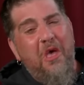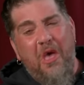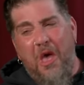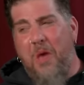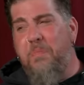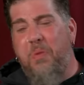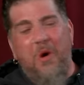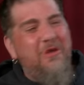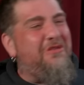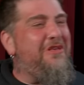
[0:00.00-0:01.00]
Hey,
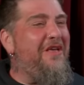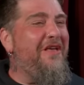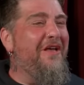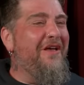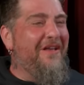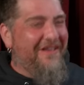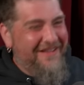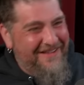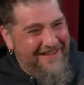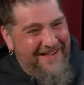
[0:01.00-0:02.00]
pussy,
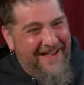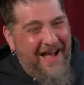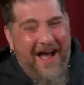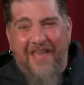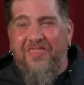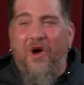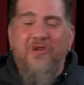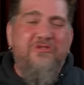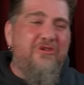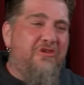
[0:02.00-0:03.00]
I
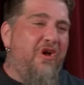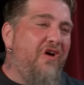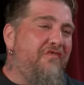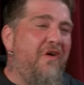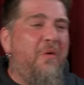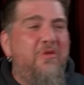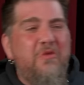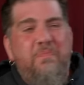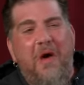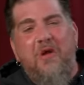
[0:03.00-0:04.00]
thought your girlfriend was a
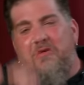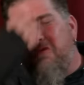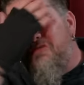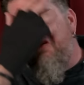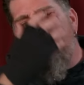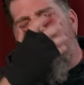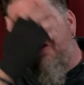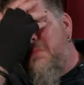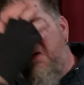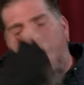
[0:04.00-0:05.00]
better sitting
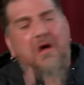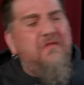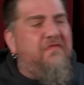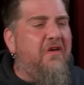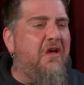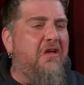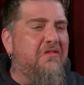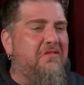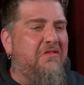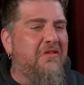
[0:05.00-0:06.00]
on my
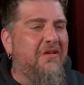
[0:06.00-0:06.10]
face.